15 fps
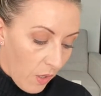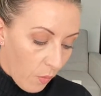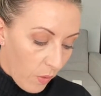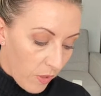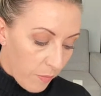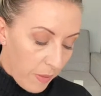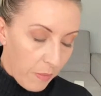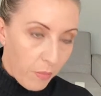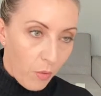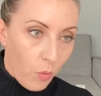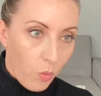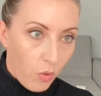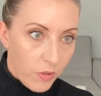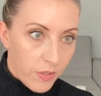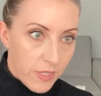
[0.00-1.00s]
with people
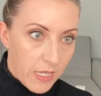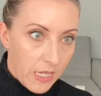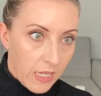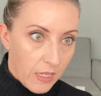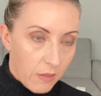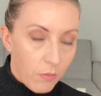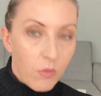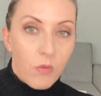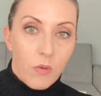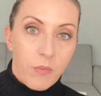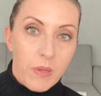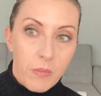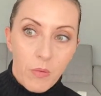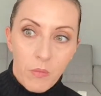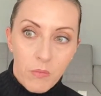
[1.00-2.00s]
wanting, well,
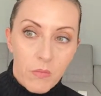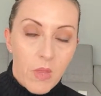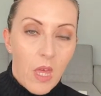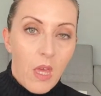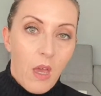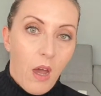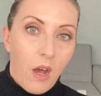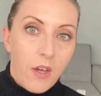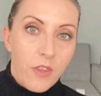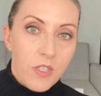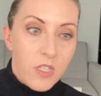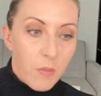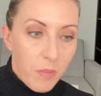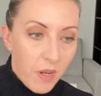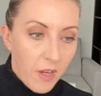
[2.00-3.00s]
people either
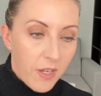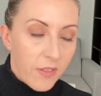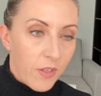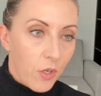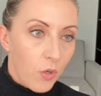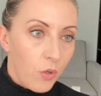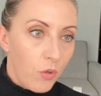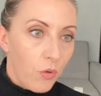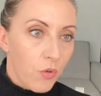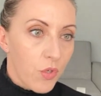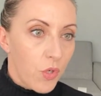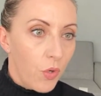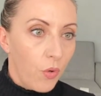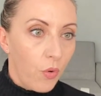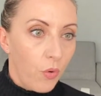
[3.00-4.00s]
supplying the
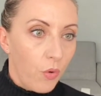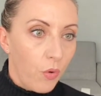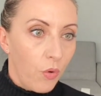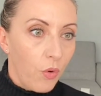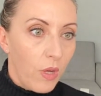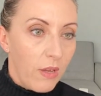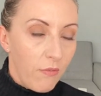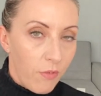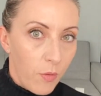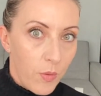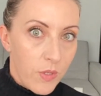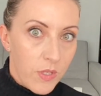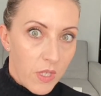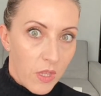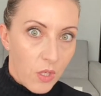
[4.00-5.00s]
court or
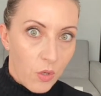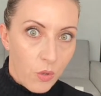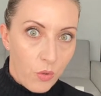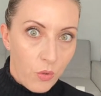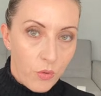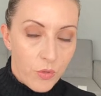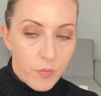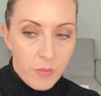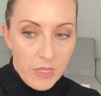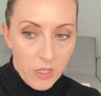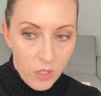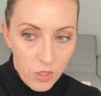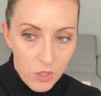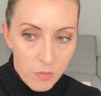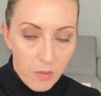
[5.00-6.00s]
influencing the court, being
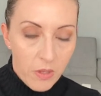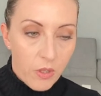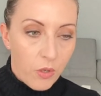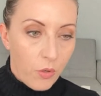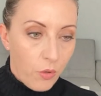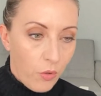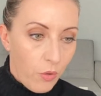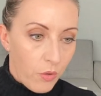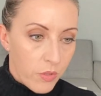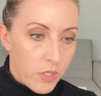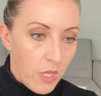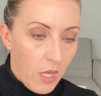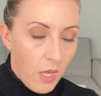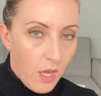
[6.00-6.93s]
used by the court,